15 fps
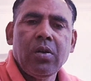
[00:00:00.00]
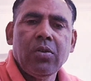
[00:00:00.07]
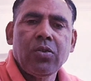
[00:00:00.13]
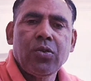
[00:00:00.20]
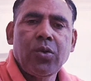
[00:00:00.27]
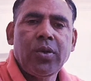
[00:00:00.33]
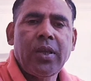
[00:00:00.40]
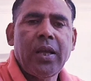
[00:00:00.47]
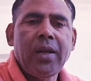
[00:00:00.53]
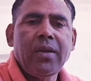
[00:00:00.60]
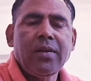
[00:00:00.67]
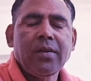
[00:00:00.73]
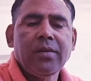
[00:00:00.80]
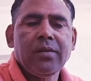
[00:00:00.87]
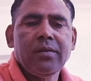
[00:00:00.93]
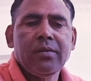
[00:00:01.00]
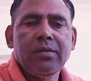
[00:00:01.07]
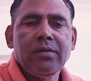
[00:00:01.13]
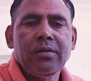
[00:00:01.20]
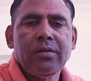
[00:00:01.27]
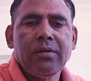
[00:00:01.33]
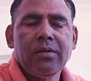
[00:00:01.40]
so that
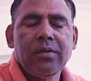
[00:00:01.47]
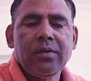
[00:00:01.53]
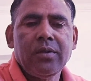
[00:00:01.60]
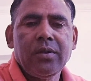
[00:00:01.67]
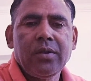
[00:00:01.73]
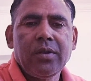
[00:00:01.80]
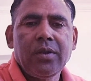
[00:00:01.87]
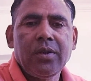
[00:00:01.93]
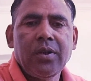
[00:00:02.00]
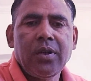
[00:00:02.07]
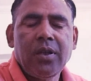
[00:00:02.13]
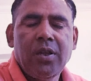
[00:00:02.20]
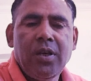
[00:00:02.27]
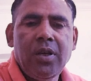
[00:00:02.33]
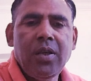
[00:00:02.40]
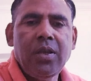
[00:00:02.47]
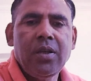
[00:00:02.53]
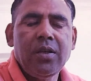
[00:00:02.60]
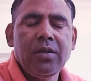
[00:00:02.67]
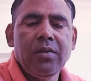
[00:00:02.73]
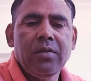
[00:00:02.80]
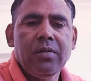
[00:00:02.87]

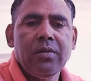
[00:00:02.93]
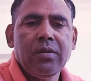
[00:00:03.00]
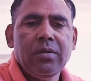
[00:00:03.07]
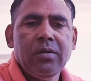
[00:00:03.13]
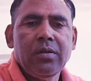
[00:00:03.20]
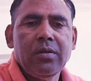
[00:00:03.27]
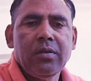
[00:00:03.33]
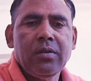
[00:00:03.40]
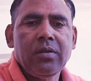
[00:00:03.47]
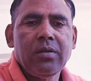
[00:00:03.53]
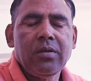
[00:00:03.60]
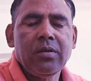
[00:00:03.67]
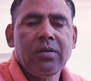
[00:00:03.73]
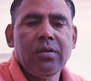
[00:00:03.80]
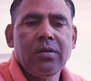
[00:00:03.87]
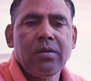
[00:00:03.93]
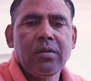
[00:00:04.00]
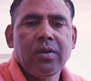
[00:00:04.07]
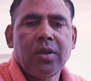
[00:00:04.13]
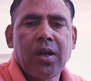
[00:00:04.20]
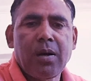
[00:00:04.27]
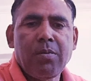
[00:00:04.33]
he
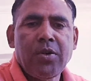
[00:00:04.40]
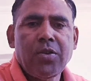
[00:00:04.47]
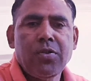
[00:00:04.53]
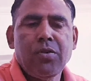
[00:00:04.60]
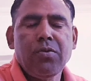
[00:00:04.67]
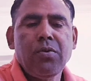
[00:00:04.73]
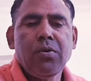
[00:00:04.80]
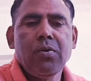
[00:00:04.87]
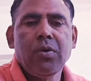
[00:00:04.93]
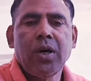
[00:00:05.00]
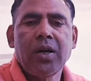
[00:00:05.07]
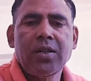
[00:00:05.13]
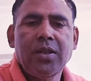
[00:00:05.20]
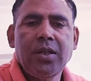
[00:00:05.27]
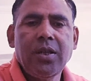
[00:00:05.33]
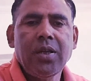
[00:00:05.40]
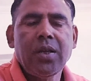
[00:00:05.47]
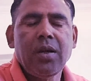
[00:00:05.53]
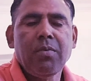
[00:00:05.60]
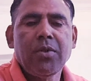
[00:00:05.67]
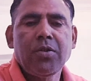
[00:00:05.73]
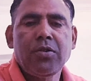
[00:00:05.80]
comes to know or she
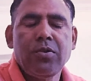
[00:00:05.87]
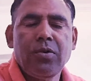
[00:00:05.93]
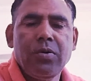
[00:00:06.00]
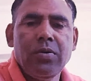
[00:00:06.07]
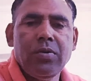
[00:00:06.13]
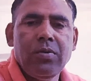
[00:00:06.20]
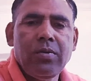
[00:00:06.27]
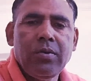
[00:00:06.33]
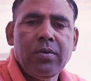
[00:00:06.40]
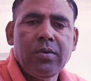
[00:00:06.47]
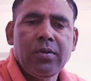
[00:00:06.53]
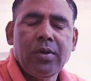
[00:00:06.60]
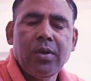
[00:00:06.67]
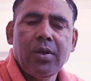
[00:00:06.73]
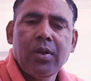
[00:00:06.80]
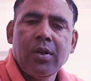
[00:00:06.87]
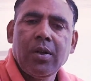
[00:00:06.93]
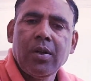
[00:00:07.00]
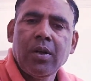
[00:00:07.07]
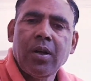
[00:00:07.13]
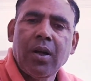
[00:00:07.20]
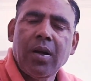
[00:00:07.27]
comes to know
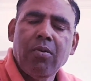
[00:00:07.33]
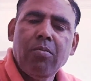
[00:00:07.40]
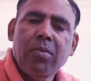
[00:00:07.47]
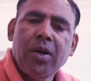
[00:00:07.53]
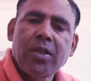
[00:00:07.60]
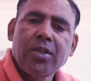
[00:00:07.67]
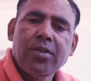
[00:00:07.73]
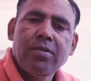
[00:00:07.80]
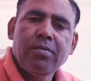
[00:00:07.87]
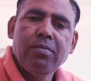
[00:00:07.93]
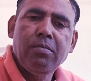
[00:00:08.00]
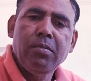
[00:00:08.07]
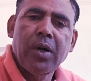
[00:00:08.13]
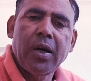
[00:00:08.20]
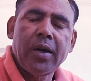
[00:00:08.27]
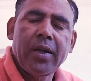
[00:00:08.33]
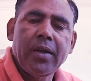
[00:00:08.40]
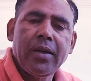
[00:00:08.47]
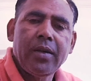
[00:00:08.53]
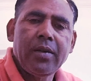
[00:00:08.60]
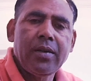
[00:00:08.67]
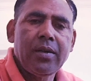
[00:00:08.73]
how much
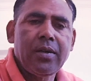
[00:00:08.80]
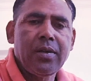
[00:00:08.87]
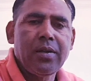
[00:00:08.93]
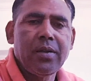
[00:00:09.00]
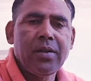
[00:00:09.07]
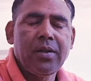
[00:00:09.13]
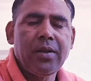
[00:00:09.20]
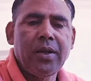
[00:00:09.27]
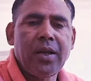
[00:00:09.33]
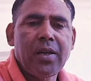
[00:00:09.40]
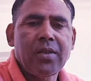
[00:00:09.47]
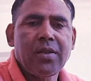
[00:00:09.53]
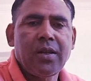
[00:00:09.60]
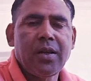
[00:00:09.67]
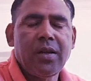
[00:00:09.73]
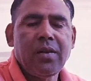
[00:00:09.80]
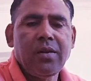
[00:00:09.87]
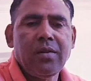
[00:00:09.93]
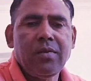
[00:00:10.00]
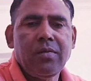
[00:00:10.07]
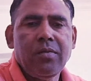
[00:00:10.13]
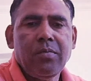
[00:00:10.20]
my lecture
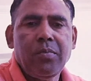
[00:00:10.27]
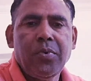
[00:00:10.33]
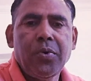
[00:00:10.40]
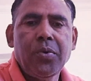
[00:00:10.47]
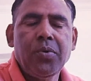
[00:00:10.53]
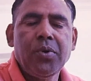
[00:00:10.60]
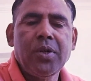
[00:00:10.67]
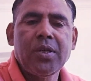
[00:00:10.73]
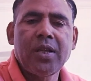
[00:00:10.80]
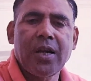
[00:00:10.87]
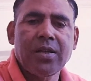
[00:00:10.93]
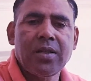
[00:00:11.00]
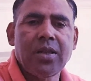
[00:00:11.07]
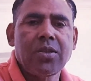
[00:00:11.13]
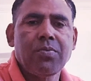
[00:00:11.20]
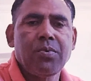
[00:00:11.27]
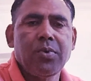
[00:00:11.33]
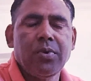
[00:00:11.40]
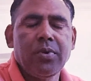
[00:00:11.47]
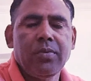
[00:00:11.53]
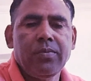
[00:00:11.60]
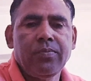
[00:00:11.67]
proved successful.